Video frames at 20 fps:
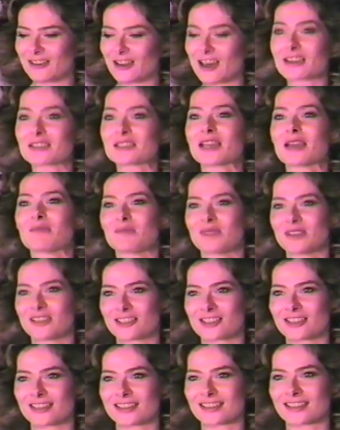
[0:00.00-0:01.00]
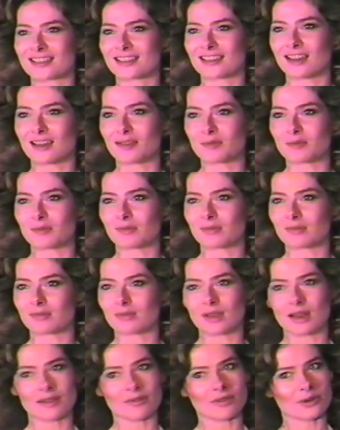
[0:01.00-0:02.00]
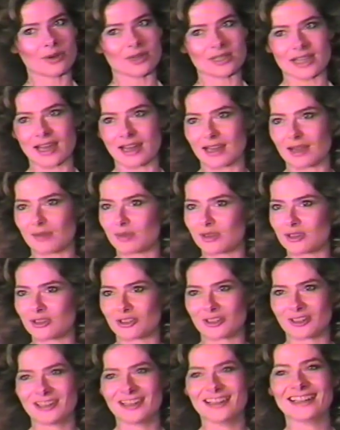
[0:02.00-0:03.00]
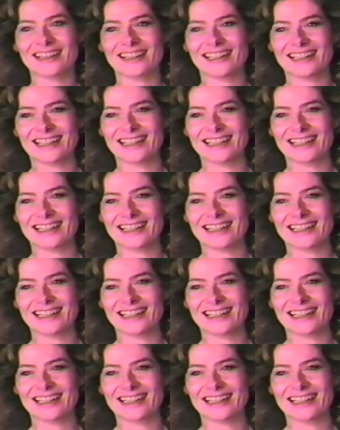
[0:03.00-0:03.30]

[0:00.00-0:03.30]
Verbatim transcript: They're not as ambitious, and I've, I've always had ambition.